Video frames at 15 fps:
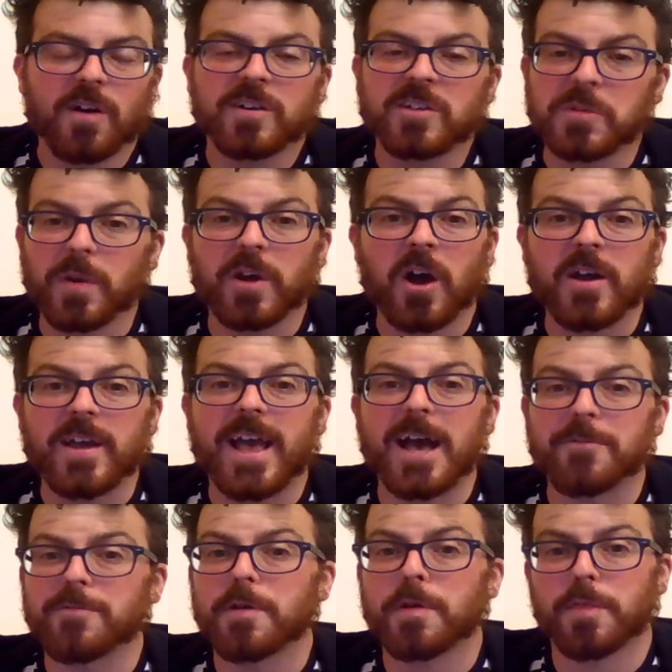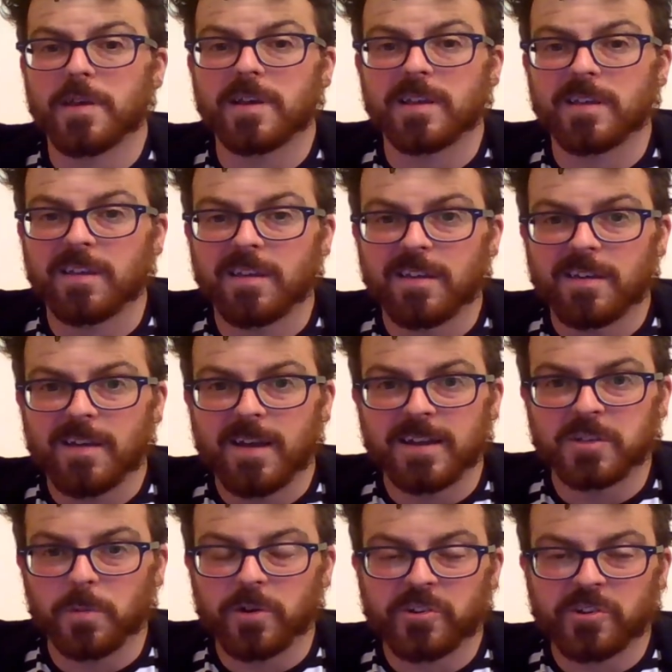about how everything is
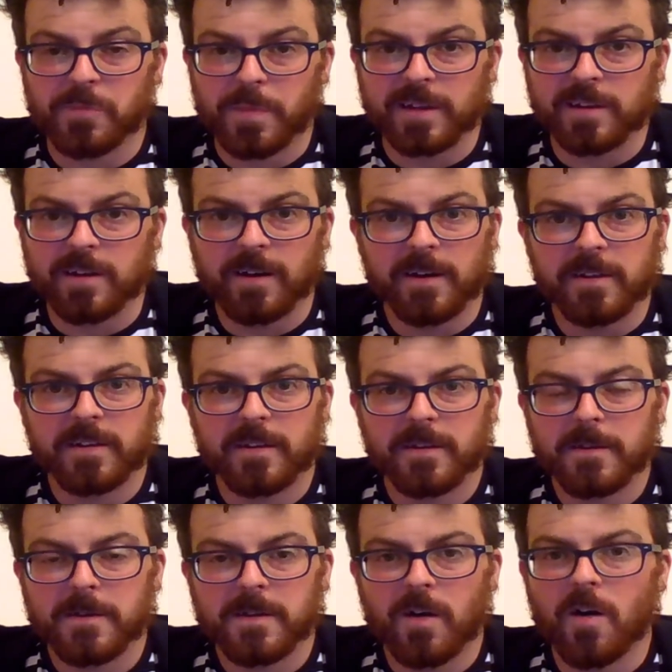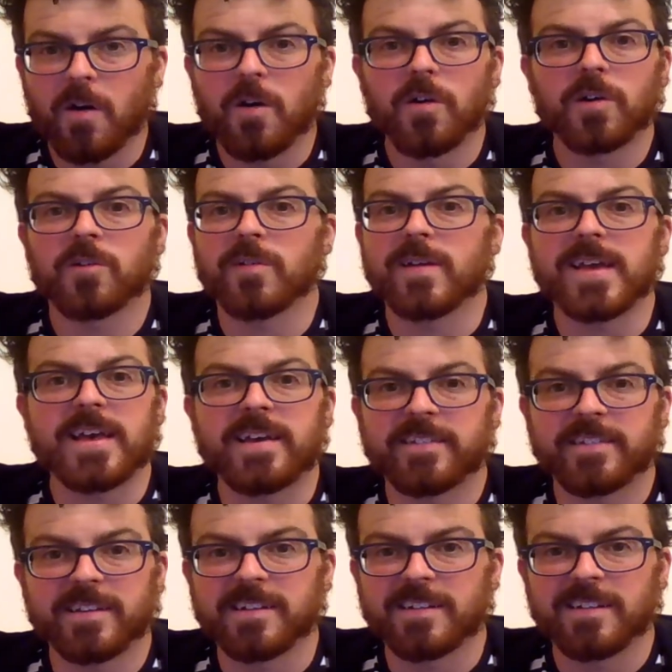worshipping God, all creation.
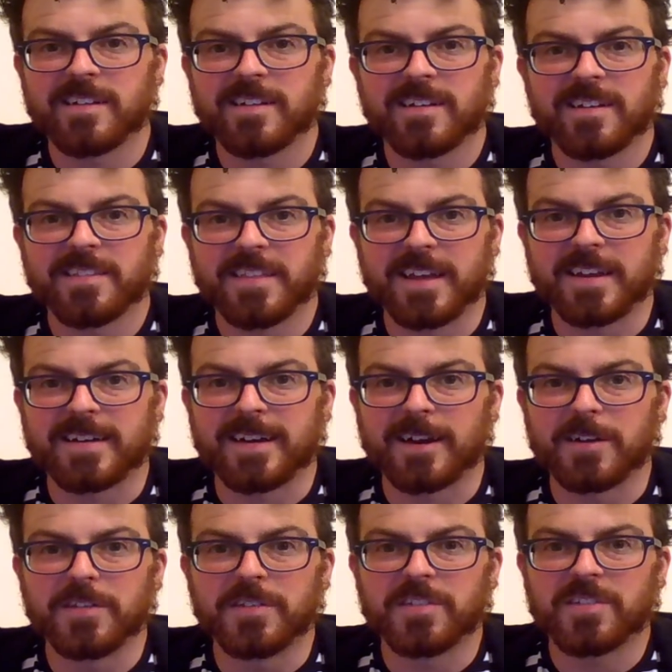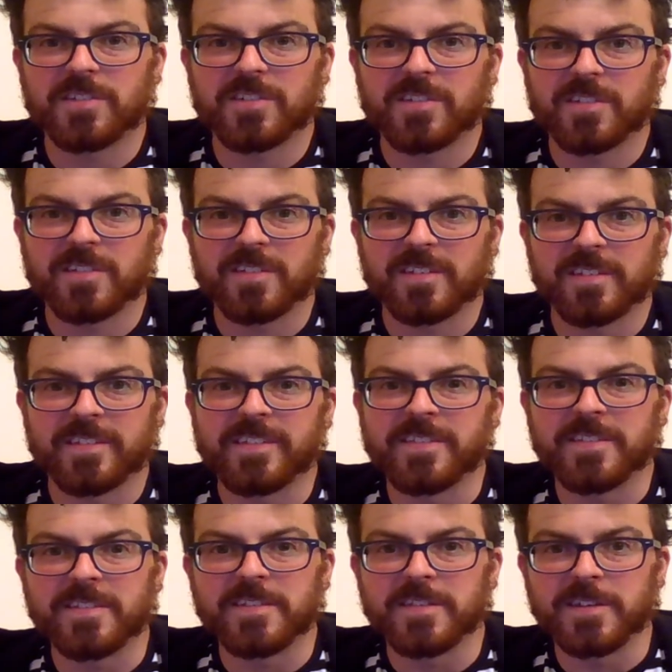That includes
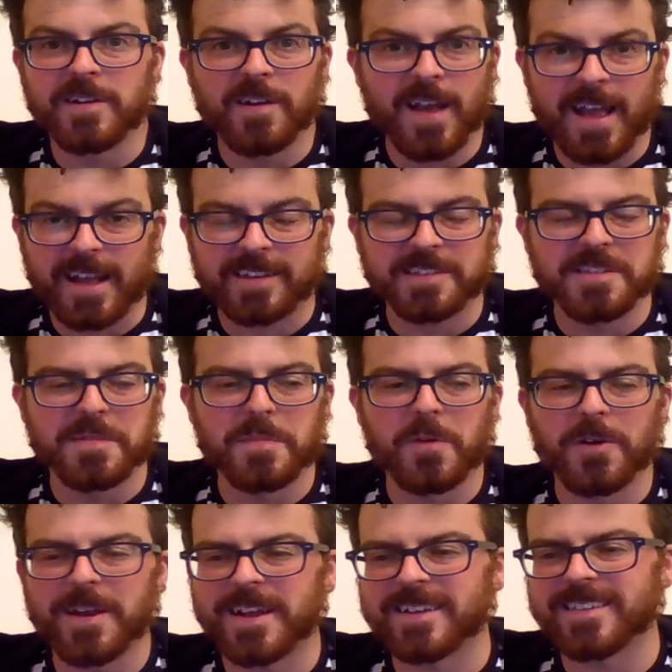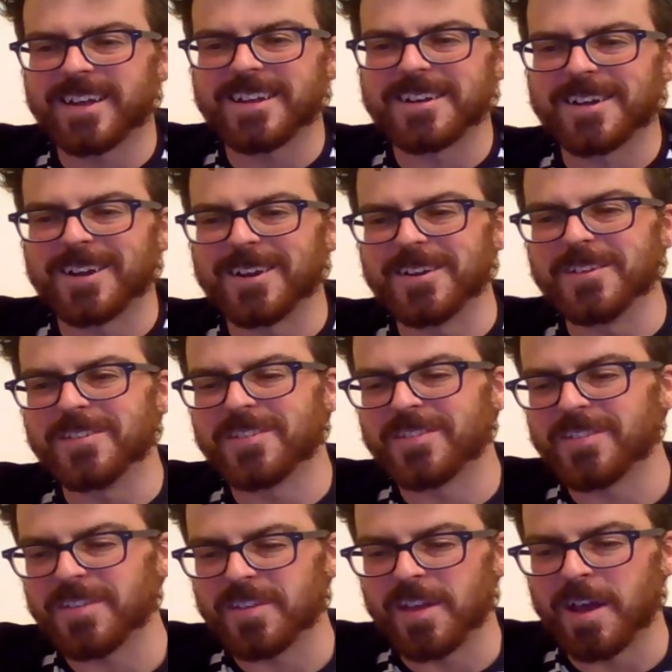your eggs in the morning, that includes
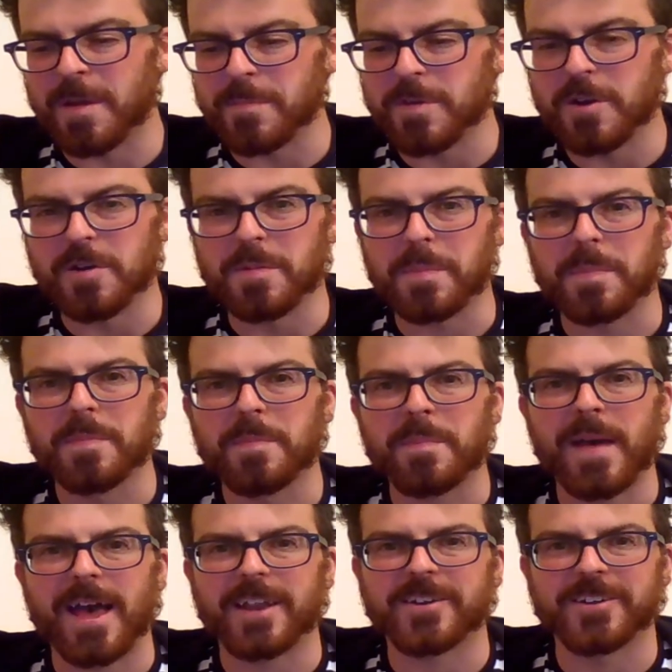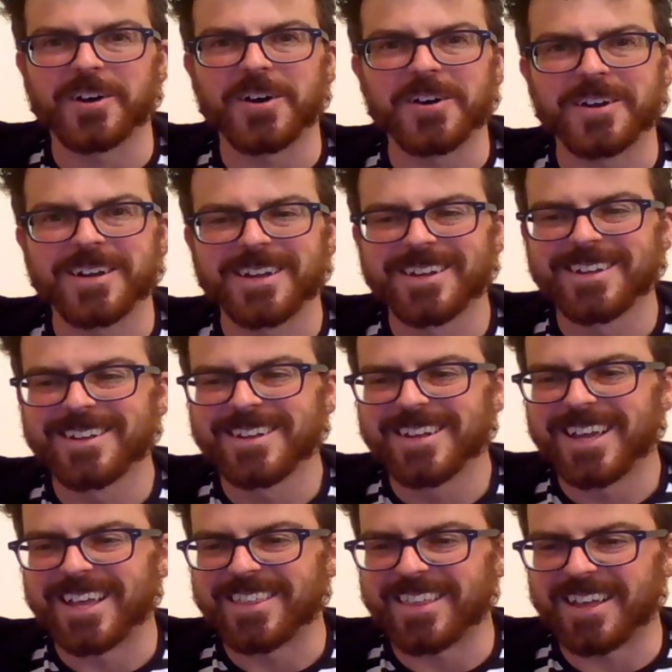your pet dog,
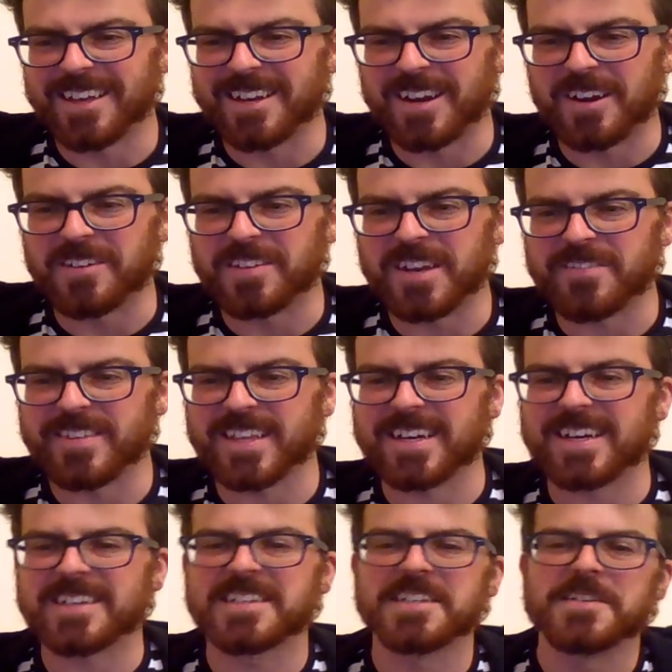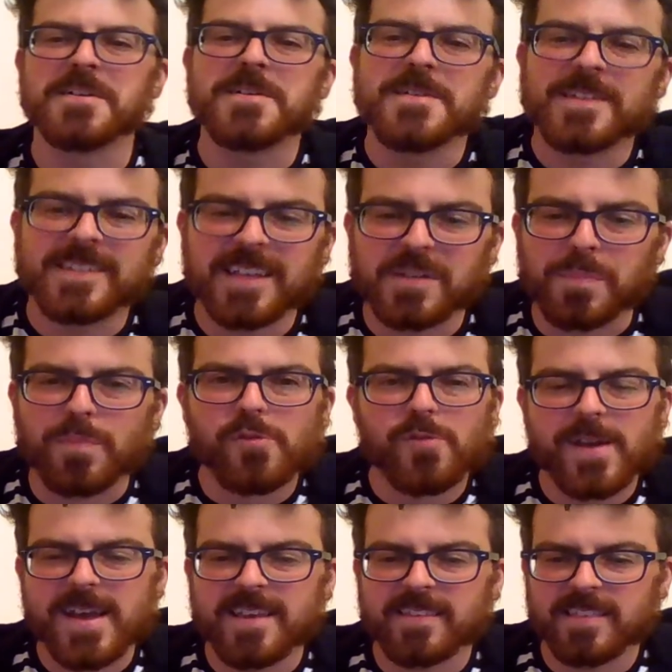that includes everything. Listen, it says,
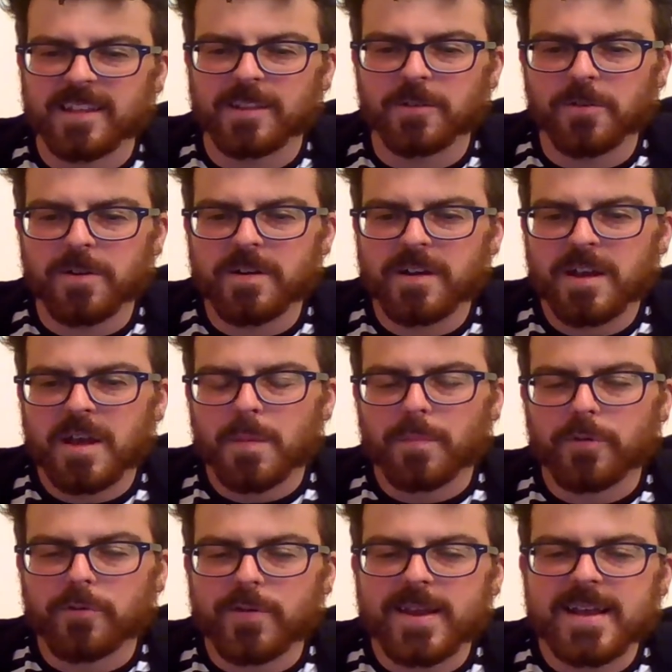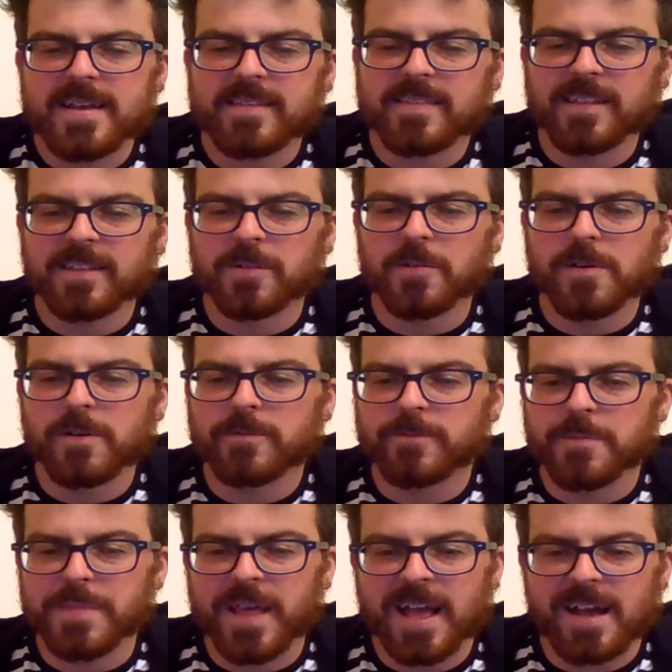praise the Lord from the
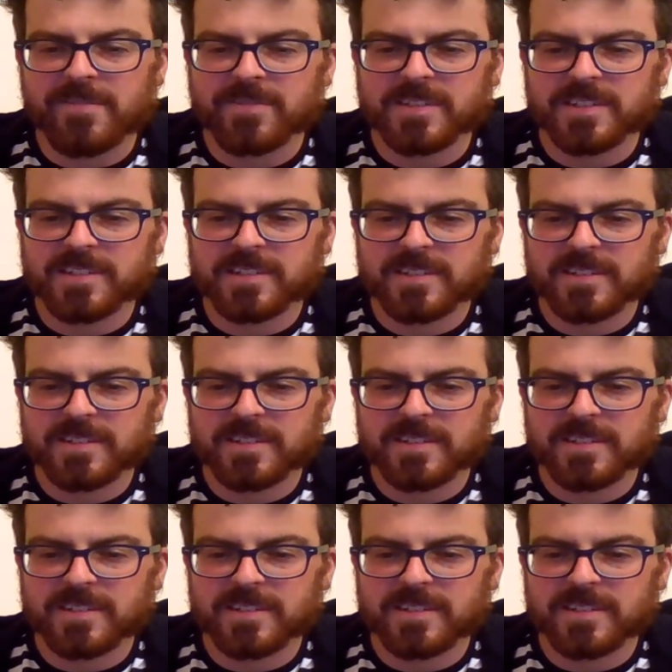heavens,